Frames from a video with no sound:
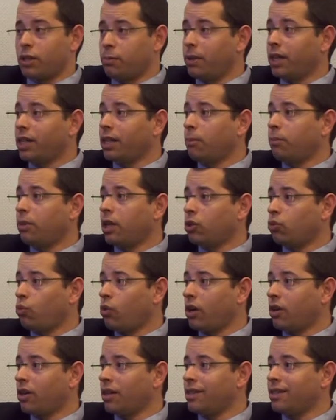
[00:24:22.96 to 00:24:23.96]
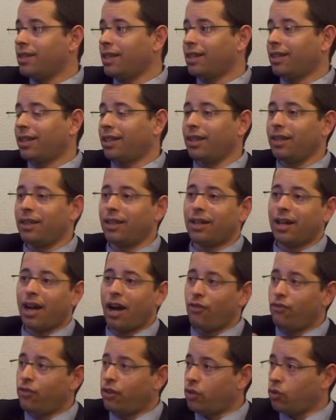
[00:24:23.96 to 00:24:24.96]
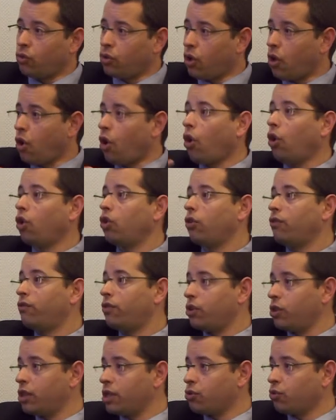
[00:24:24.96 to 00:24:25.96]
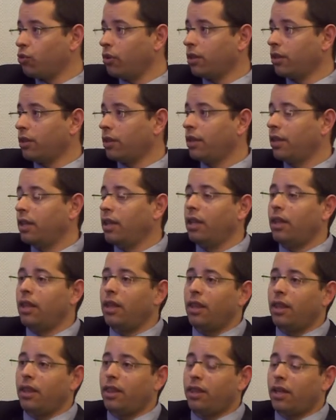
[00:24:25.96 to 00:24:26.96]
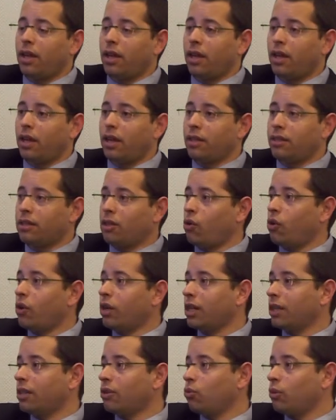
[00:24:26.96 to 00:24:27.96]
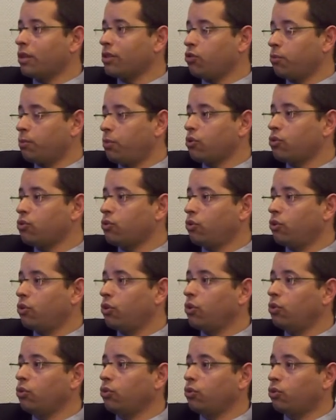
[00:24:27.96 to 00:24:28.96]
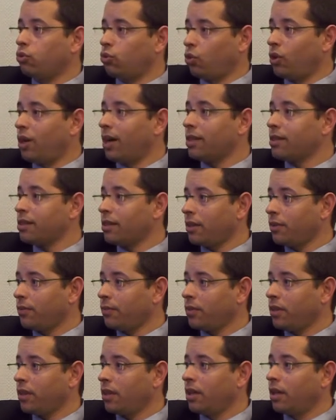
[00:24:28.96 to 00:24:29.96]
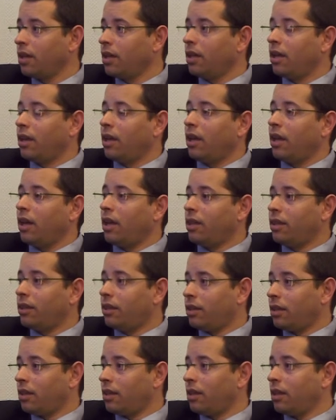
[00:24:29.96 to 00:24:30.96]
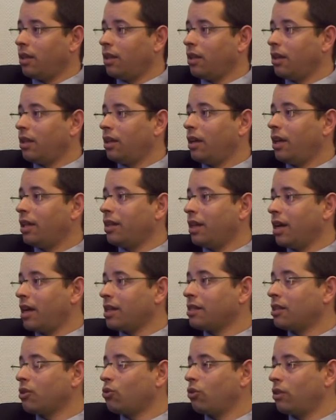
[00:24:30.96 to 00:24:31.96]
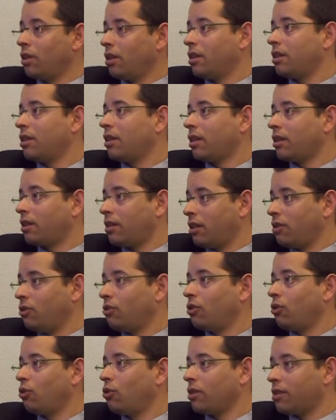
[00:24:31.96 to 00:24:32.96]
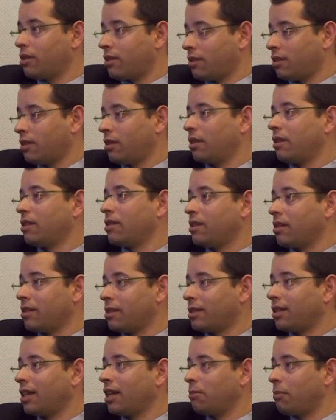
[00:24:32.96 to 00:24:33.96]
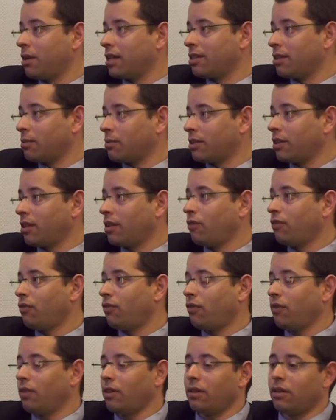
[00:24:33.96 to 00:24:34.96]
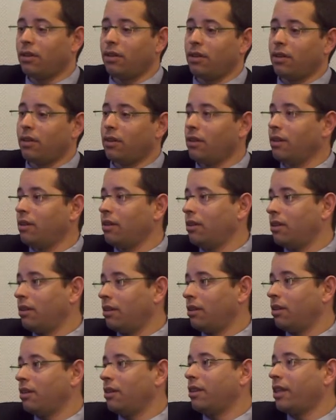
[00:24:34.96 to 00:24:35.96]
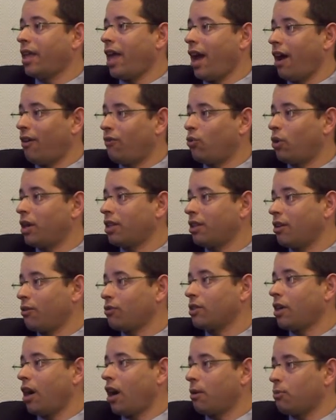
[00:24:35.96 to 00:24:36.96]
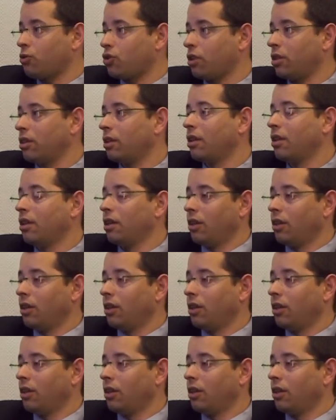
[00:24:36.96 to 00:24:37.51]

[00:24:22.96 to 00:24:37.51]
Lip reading: speaking about rockets that can cover all over Israel. The rocket was supposed to go to Gaza, and Gaza today, that you know, it's a state by themselves. They have right now the option